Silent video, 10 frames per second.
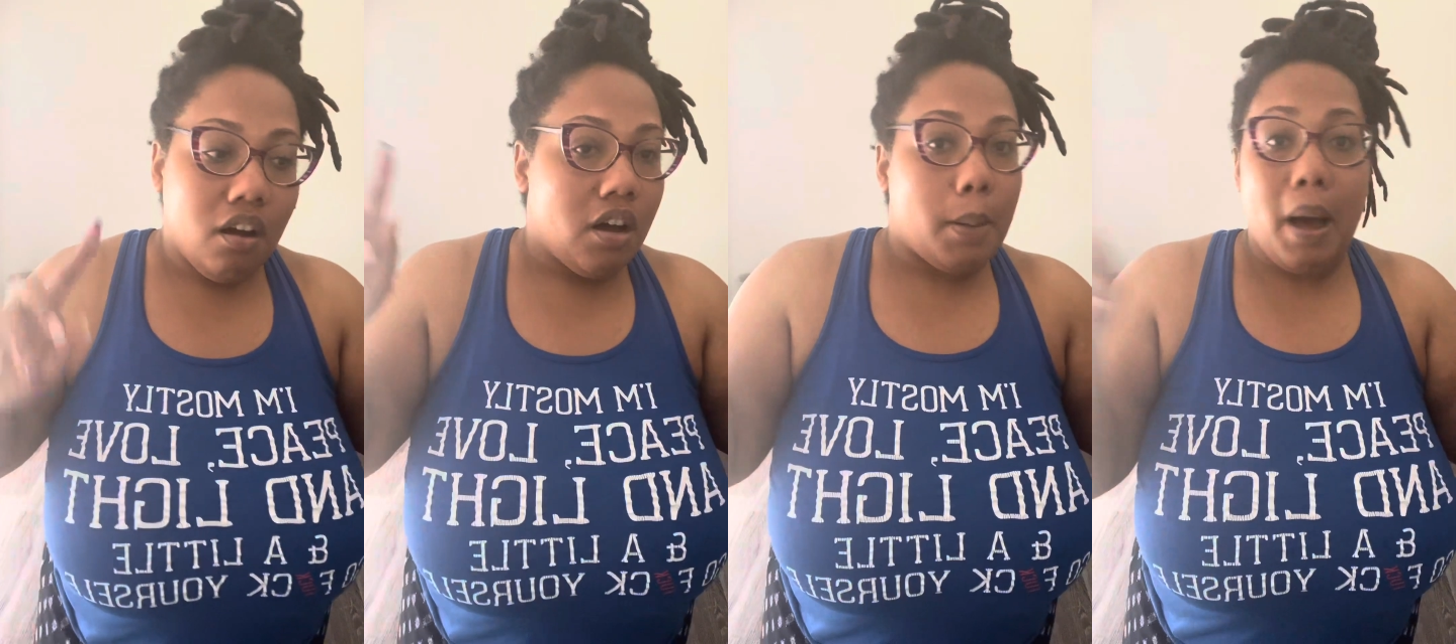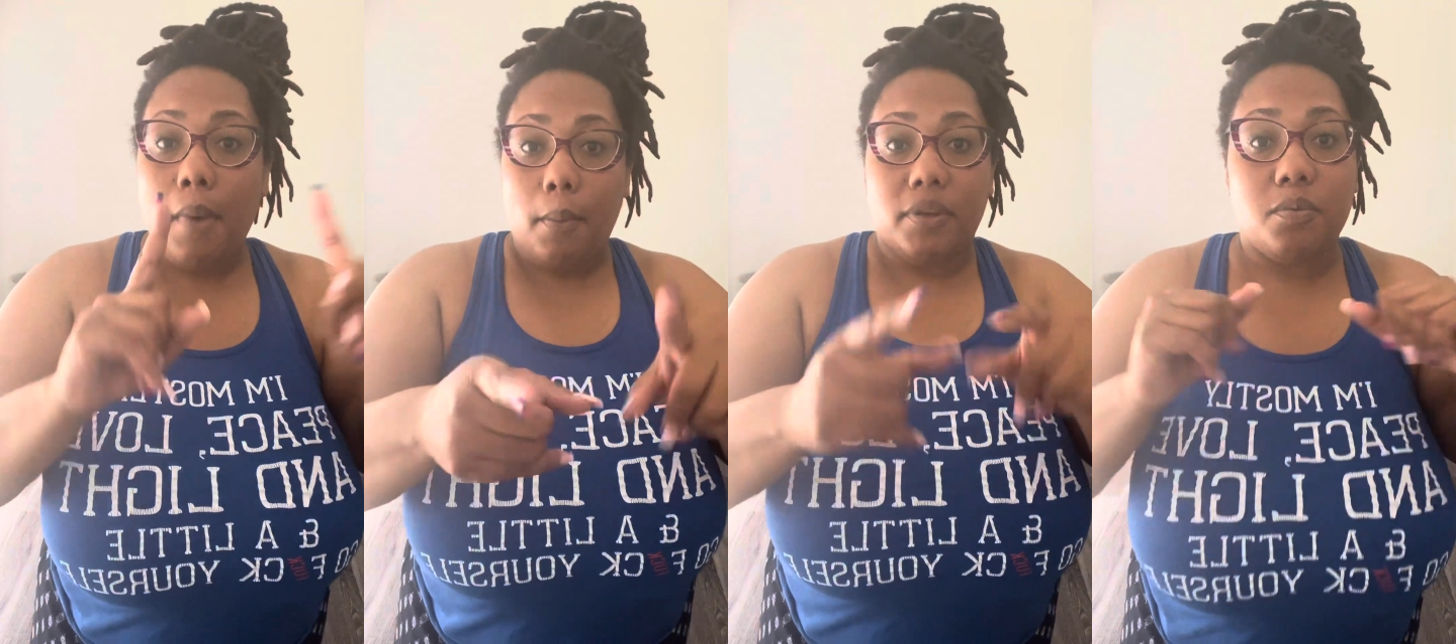My
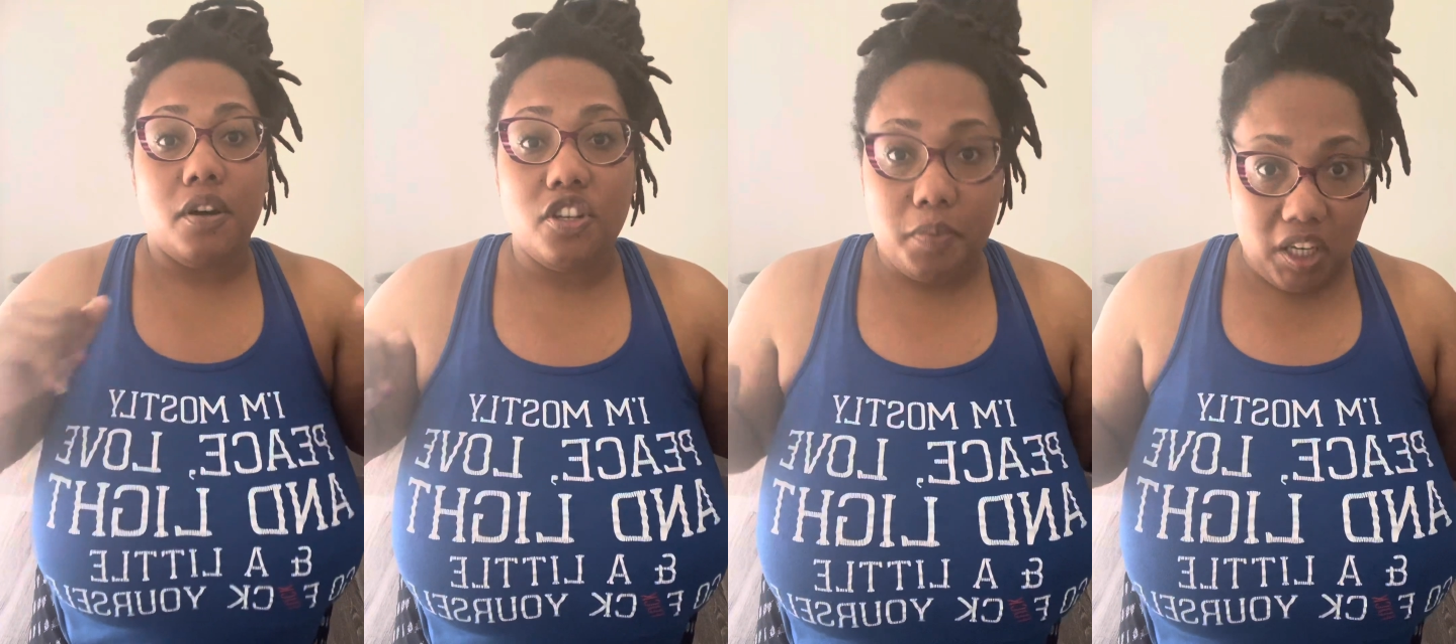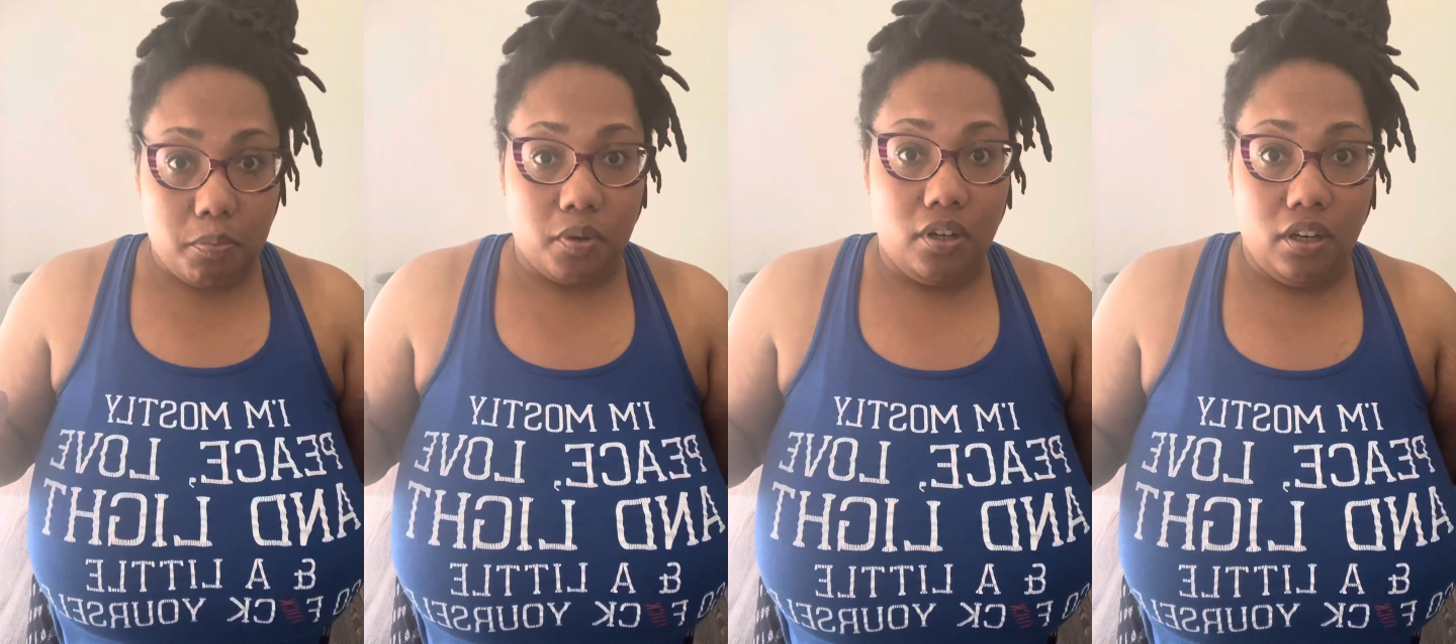mom was one of those
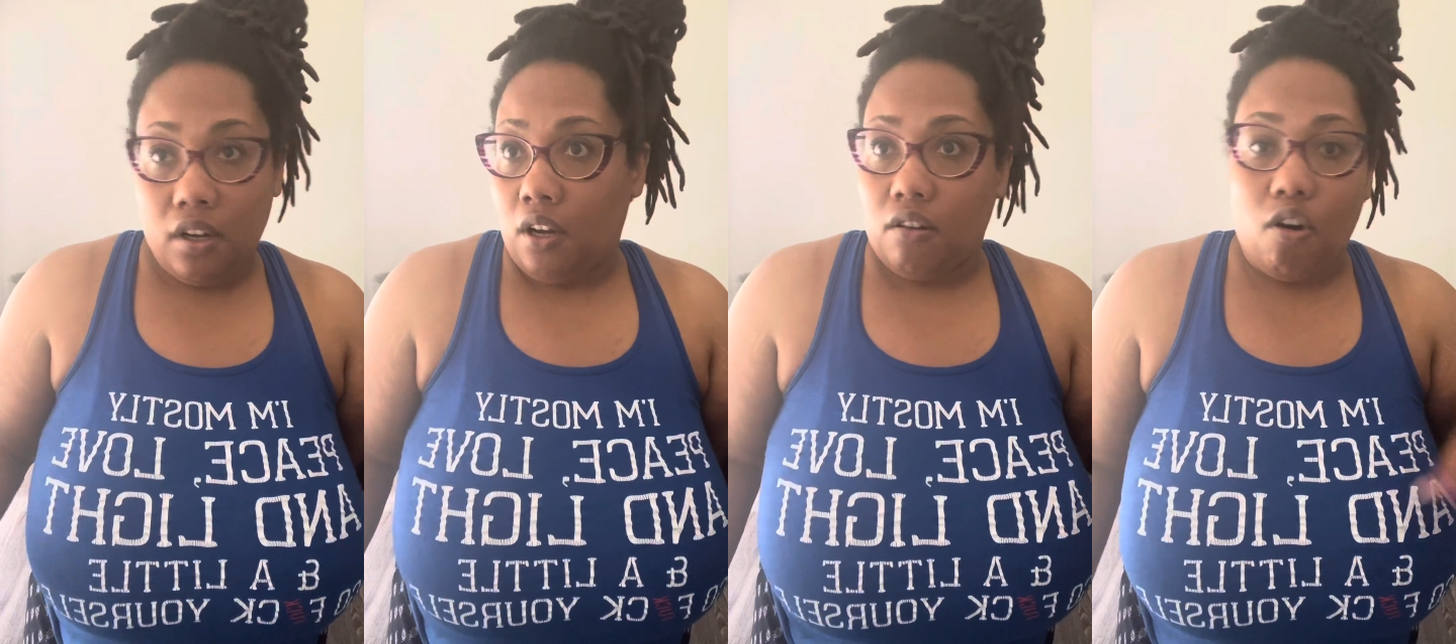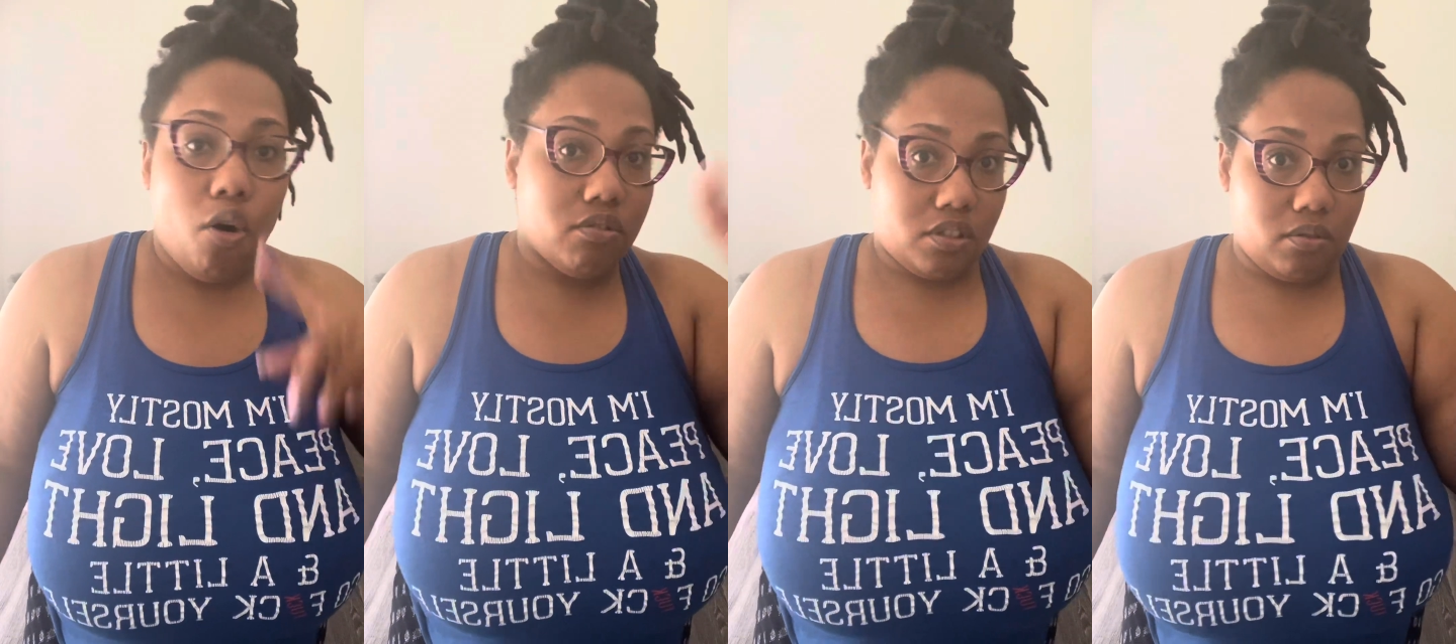people,
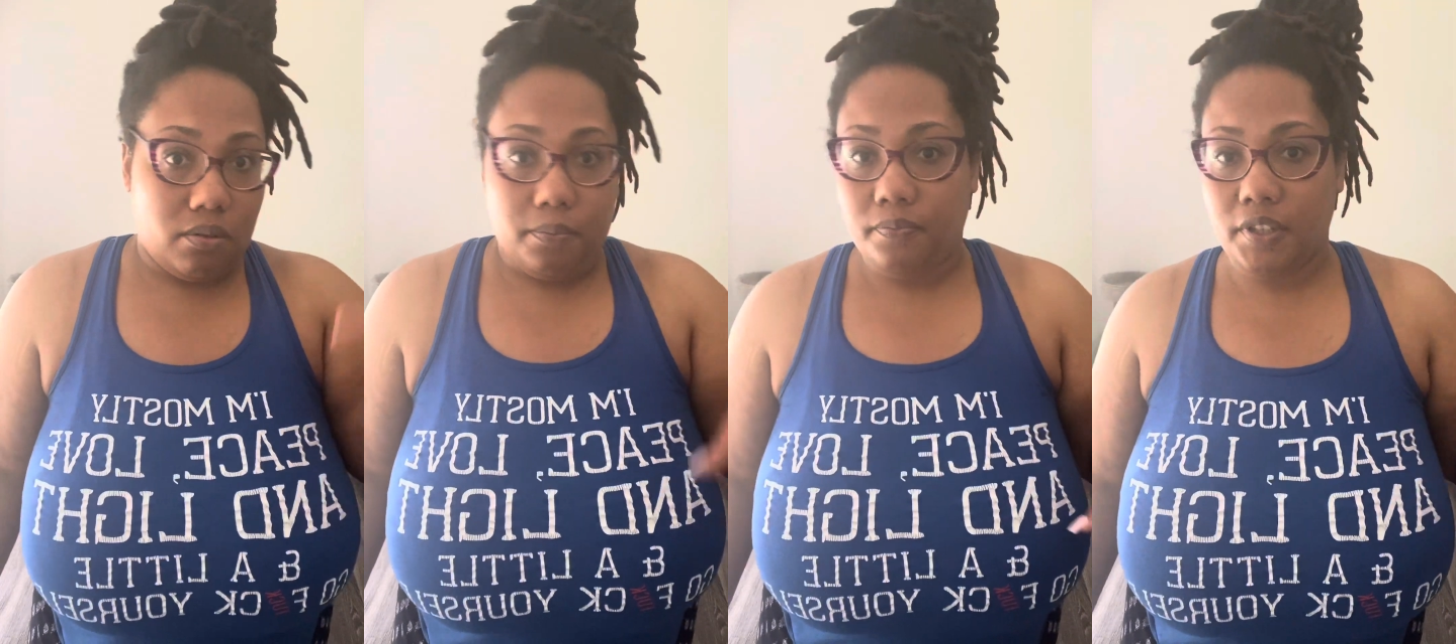old school.